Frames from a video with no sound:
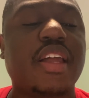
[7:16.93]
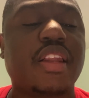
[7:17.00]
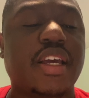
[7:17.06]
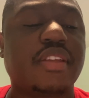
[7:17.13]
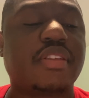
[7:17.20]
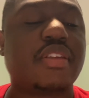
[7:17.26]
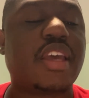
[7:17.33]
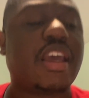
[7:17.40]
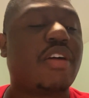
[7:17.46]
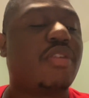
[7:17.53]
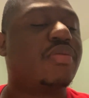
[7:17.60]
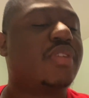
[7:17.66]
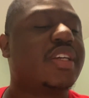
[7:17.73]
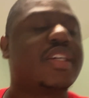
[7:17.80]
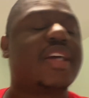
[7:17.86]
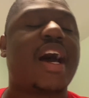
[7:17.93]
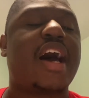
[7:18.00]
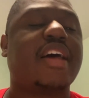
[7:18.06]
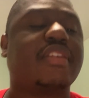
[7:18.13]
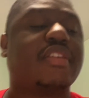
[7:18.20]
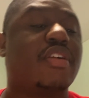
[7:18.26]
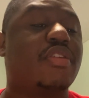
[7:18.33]
Like they only
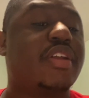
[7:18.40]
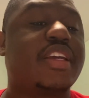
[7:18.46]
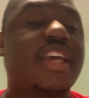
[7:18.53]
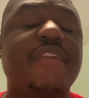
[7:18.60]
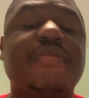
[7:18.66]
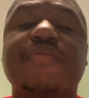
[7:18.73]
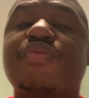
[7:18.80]
gave up